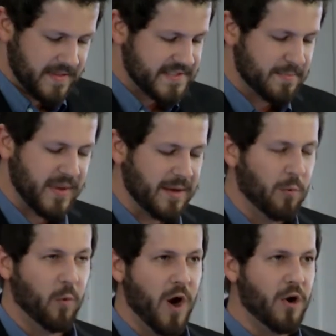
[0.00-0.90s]
To be
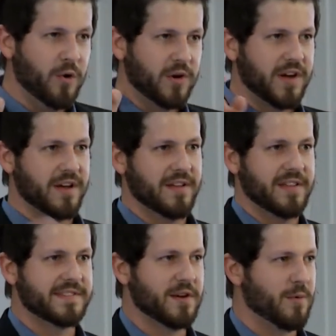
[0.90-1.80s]
woke,
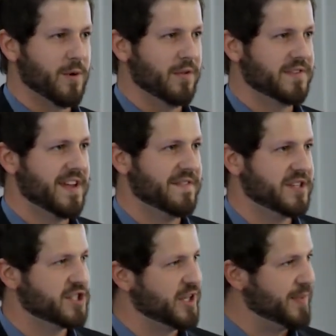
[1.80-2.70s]
that's our world's
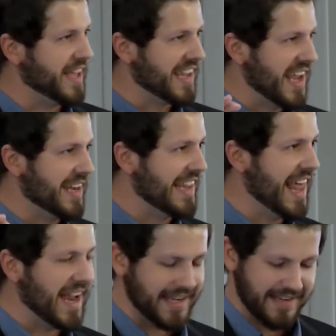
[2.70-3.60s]
definition, to be
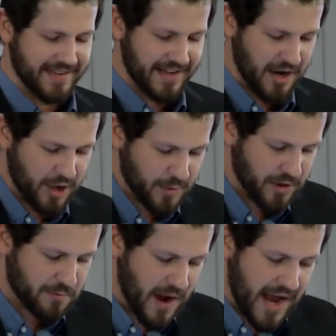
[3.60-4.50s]
enlightened in our
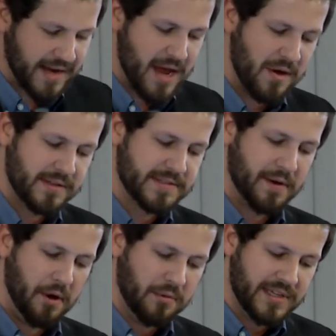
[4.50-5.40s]
world right now is to
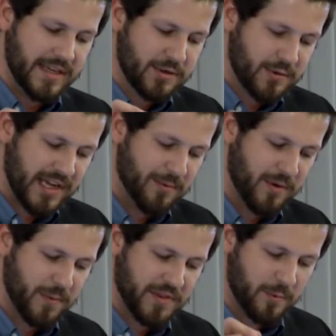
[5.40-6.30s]
only agree
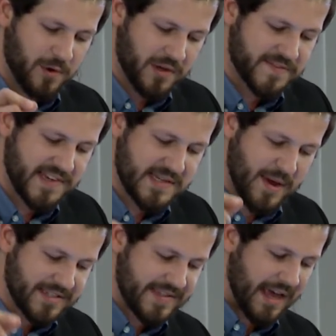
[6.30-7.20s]
with what the world says
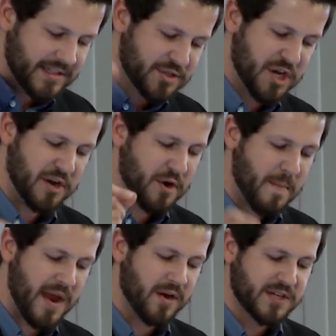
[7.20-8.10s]
about sex, gender,
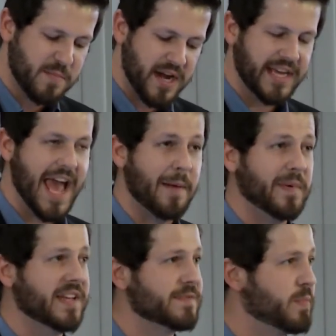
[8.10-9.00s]
marriage, money,
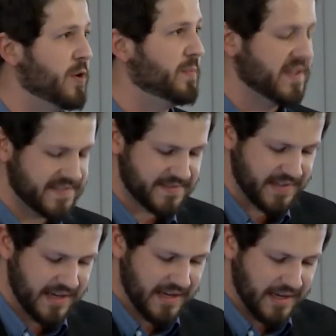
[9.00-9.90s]
happiness, purpose,
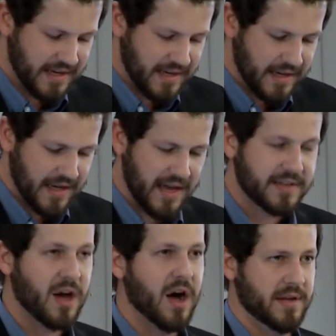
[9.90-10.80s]

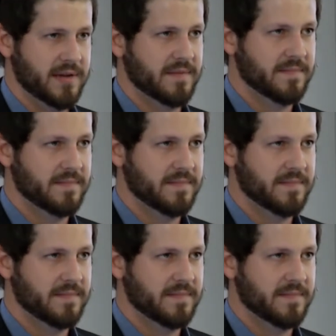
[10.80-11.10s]
and God.